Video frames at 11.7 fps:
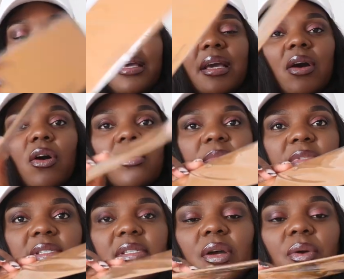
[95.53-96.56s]
it
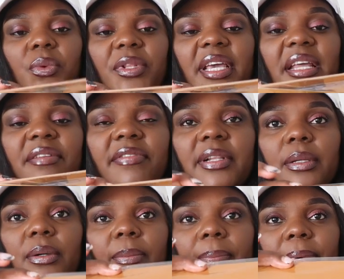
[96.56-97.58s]
comes with the
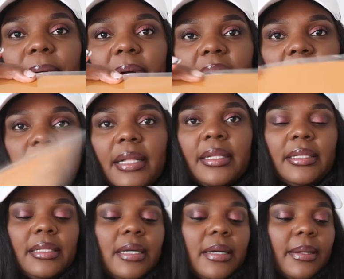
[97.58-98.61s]
envelope
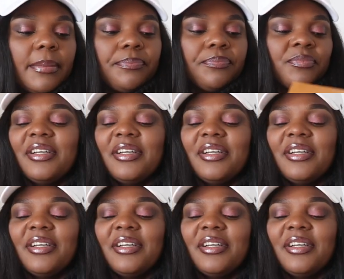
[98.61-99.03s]
and um,